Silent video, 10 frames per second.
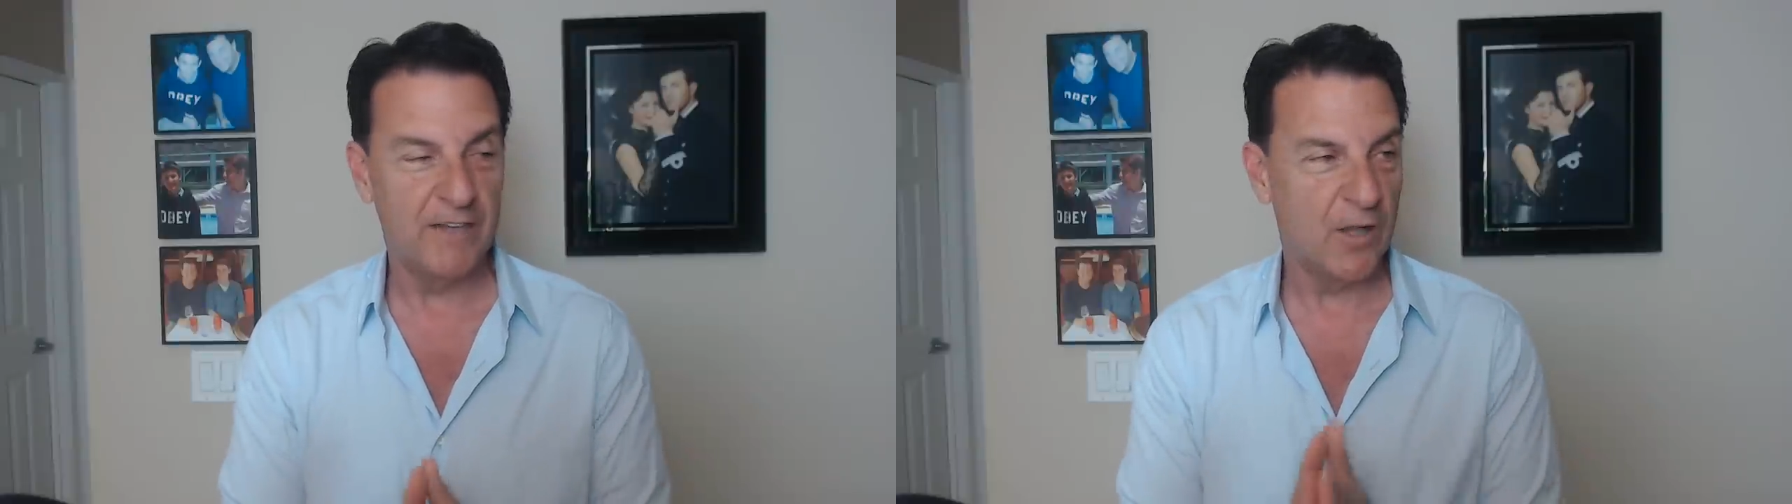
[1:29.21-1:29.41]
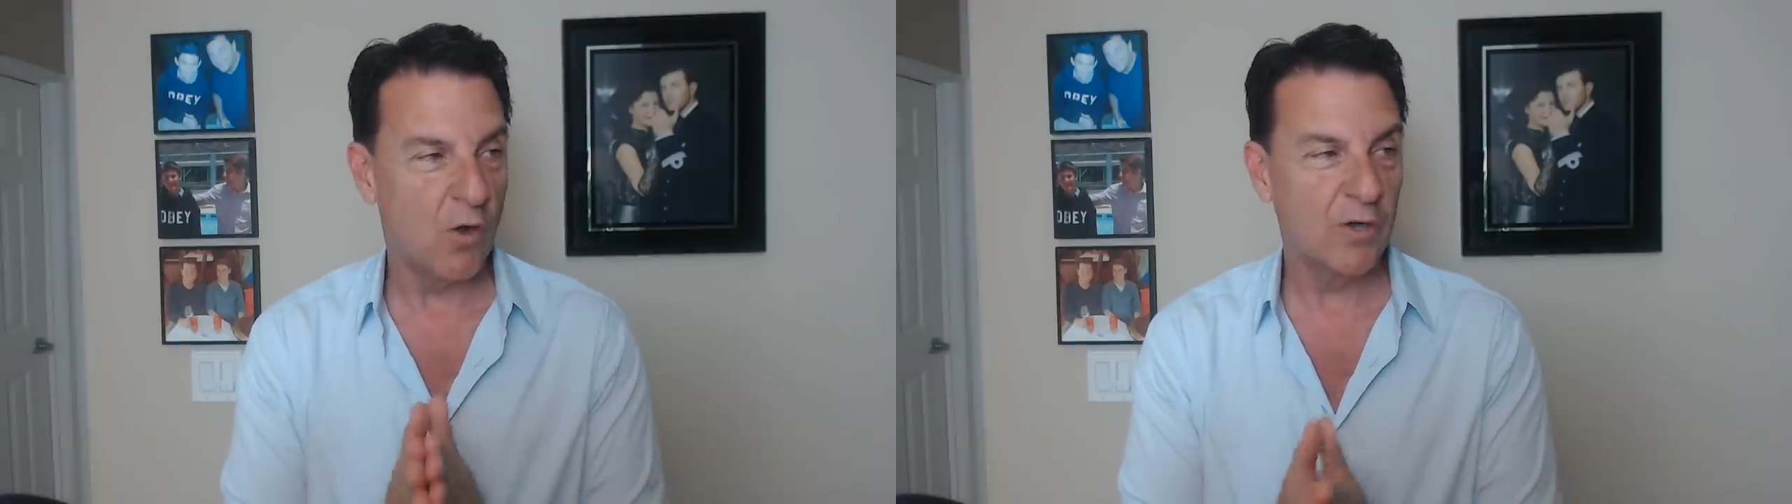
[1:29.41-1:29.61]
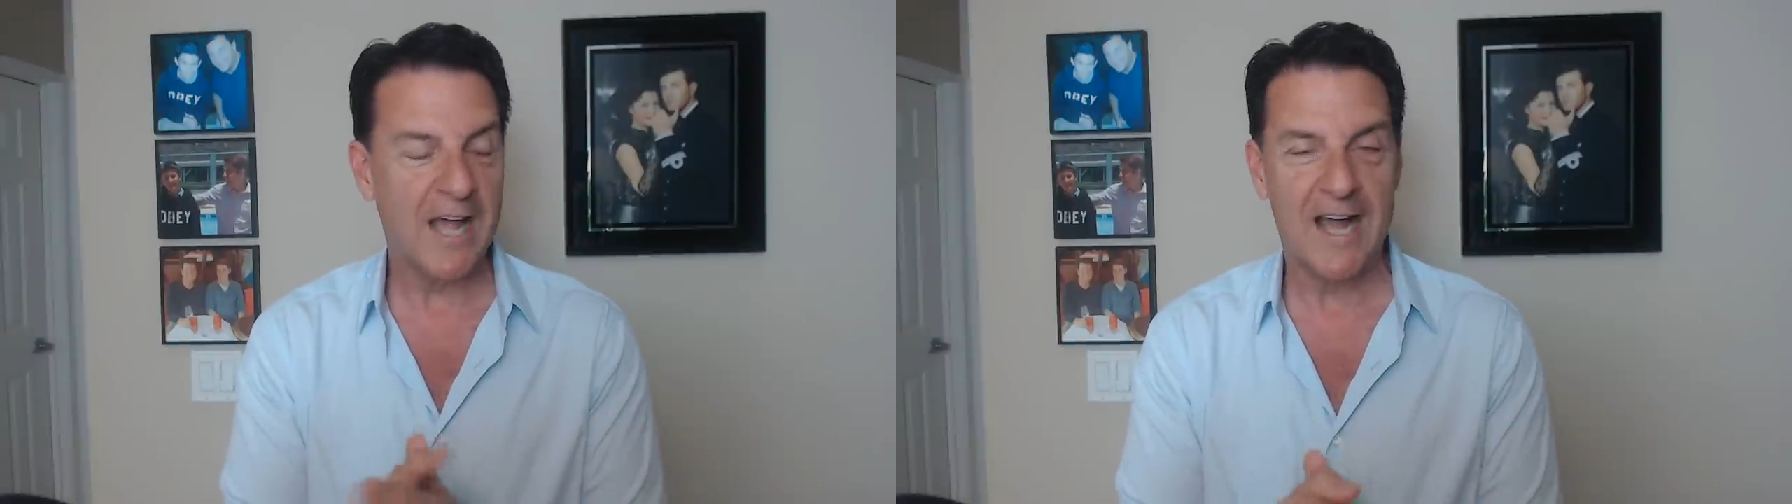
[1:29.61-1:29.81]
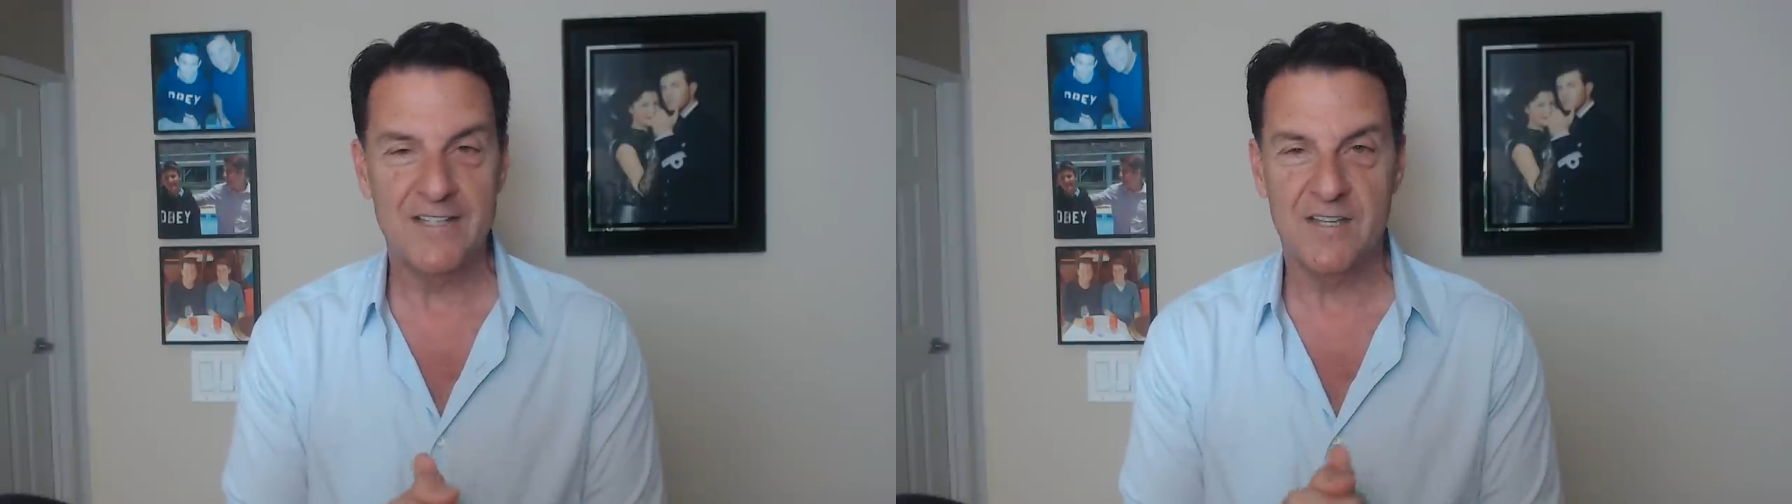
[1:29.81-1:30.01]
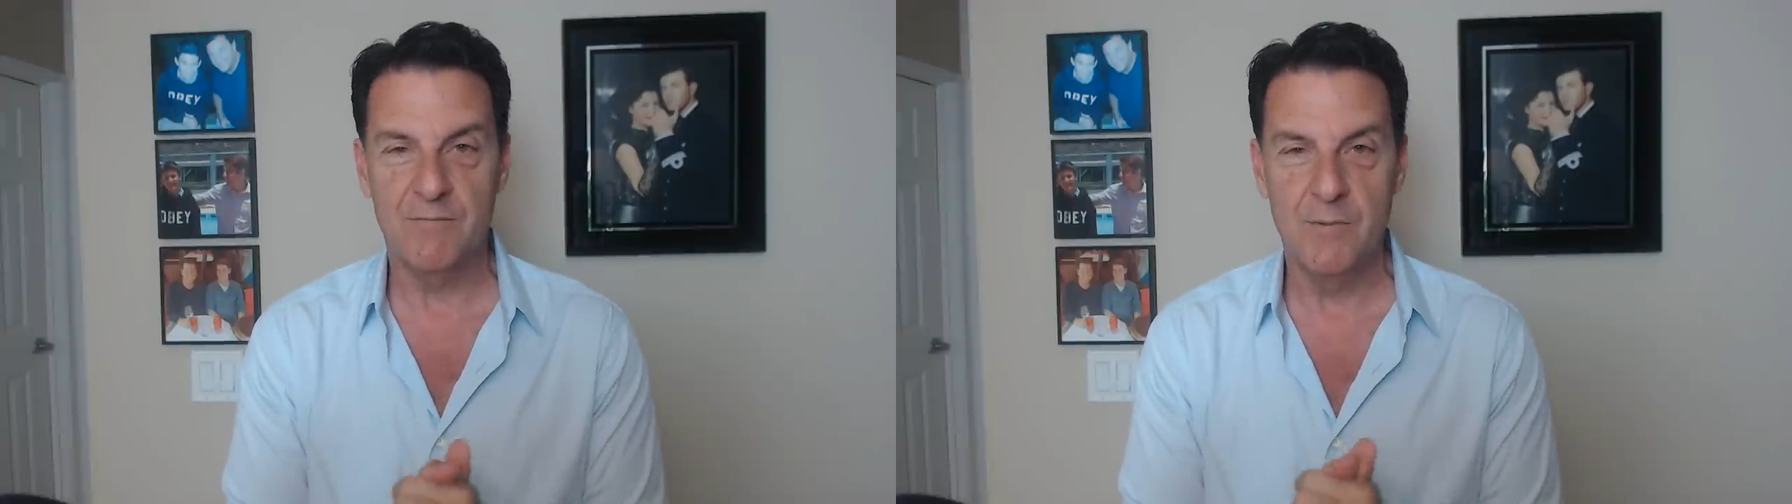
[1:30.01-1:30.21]
and the whole
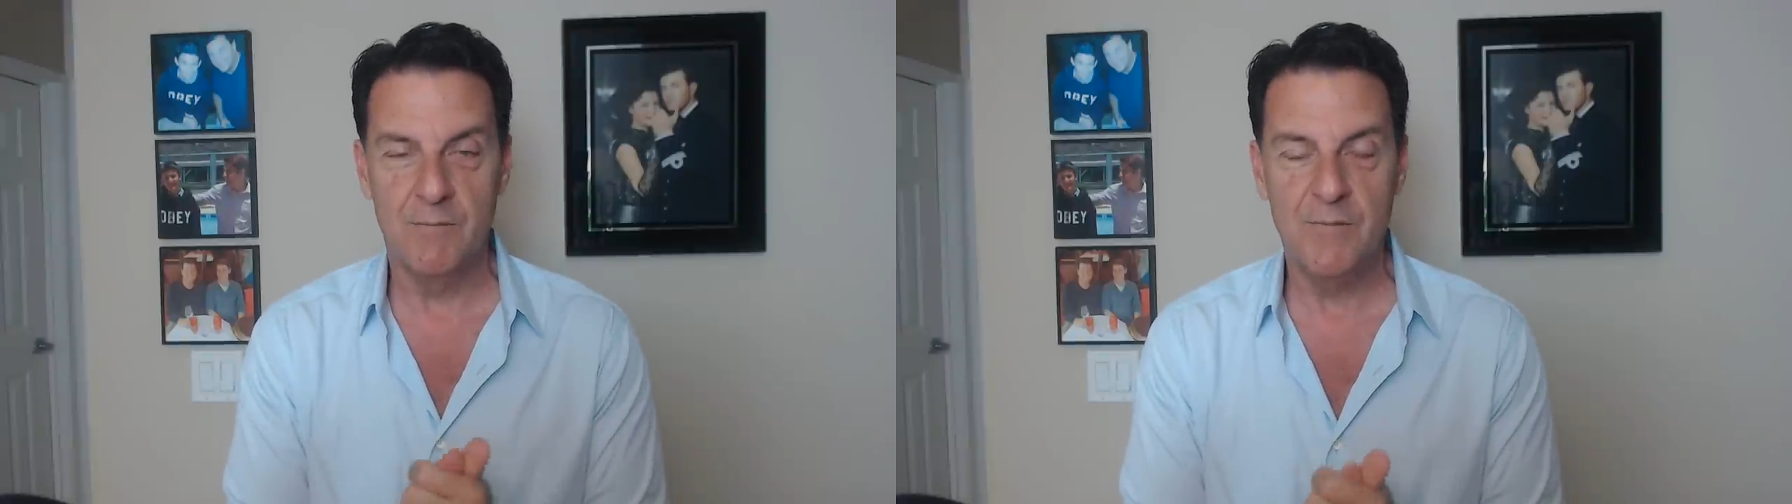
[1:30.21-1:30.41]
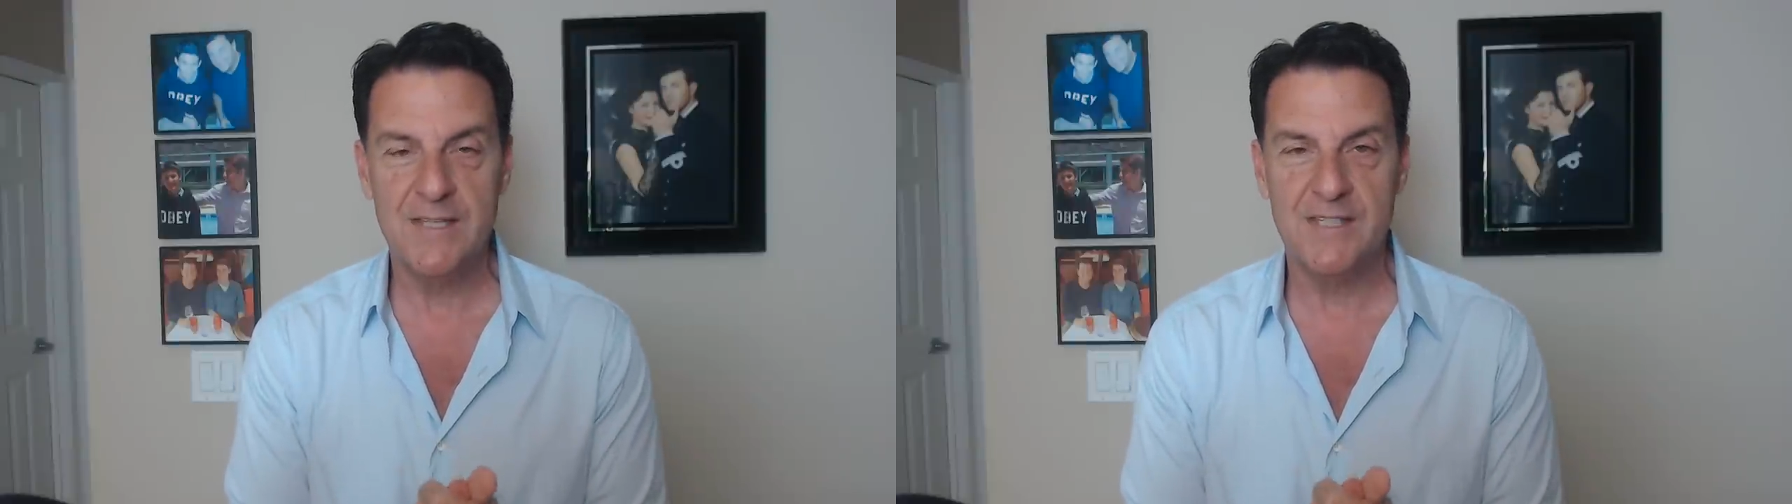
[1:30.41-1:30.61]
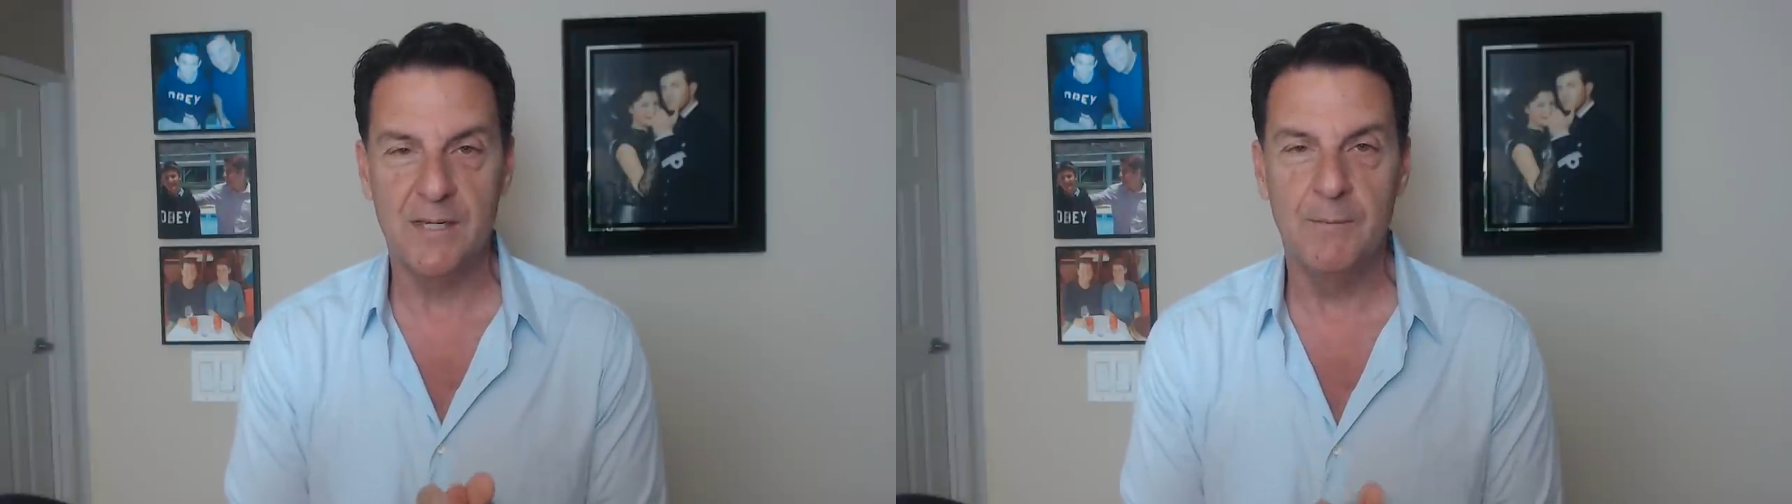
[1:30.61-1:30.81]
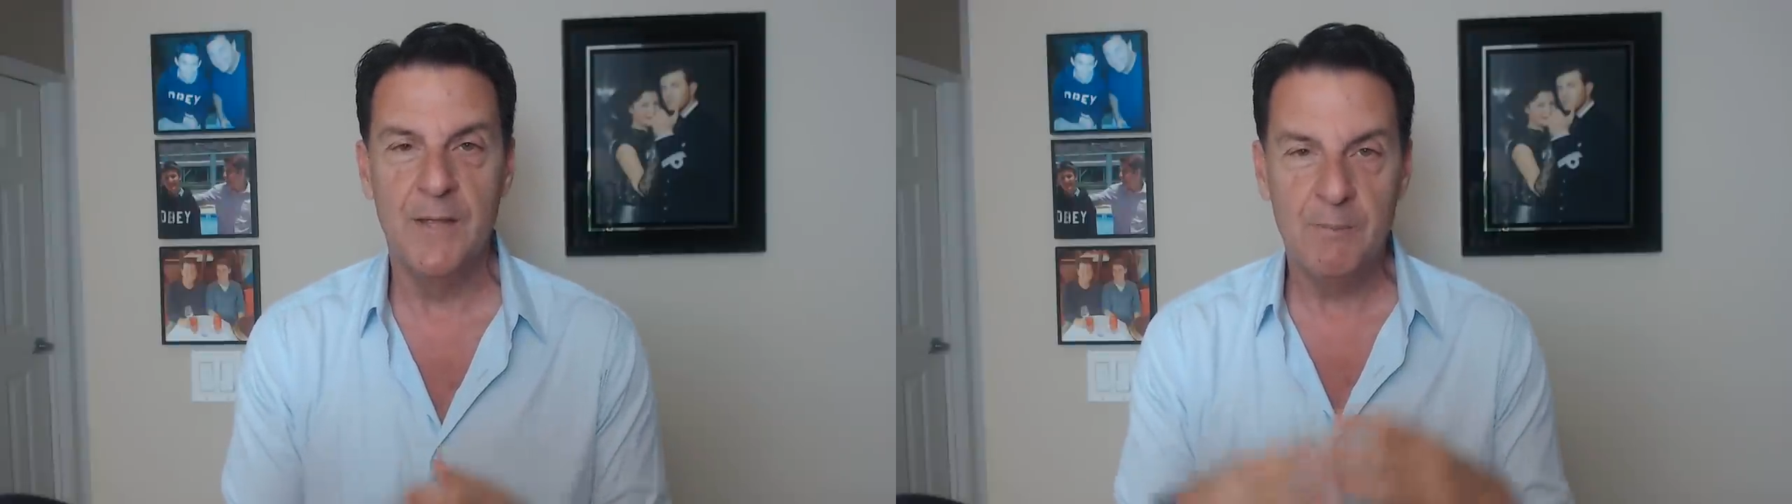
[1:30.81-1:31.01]
concept of missing.